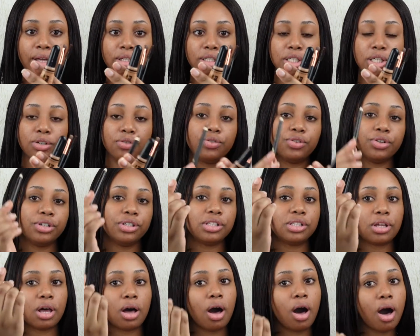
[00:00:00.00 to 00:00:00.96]
So first
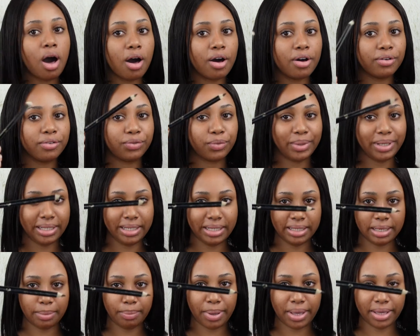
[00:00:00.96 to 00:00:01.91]
off, we
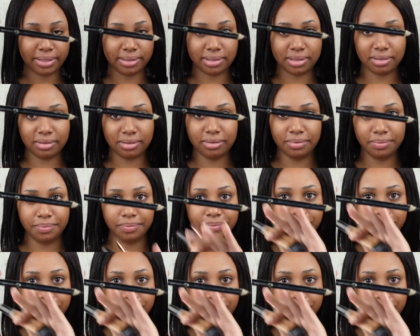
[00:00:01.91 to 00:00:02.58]
need a pencil,